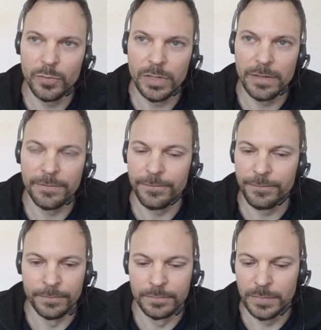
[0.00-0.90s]
we have
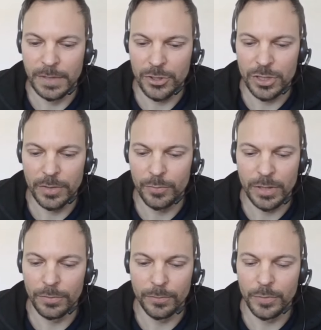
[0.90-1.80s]
actually we
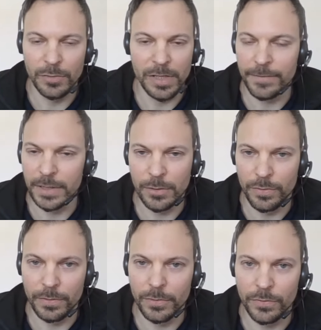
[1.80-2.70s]
don't we don't have any con
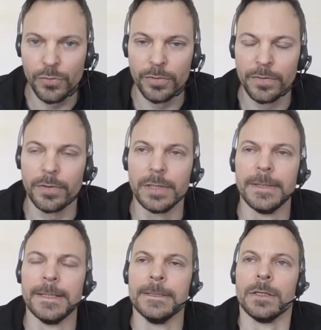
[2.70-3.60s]
concerns, right?
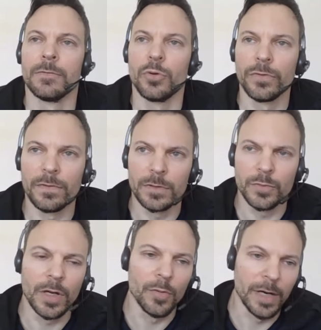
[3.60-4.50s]
Of course, it
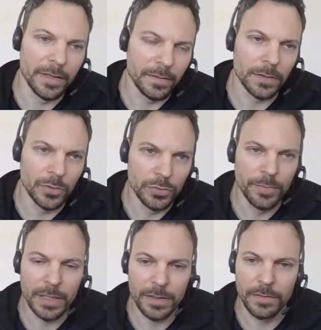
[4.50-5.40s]
requires a good
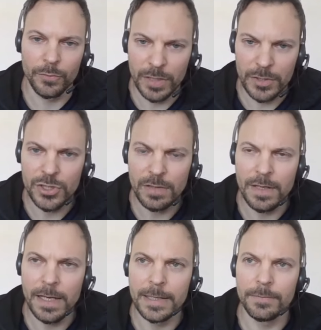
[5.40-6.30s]
marketing strategy in
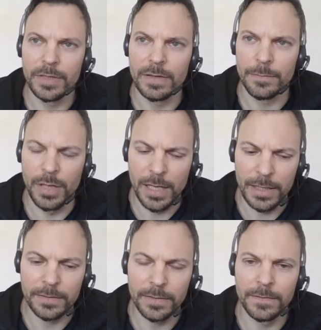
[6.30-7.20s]
the end, but the
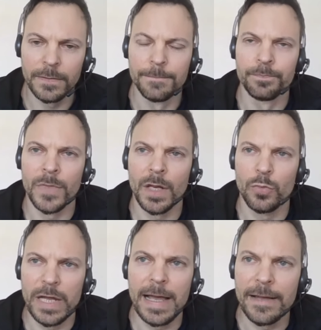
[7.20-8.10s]
partners
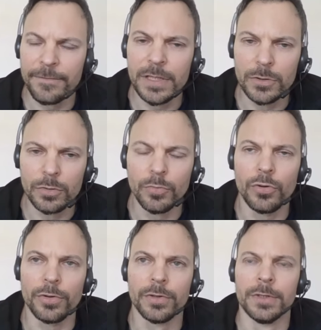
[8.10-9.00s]
we have here on board.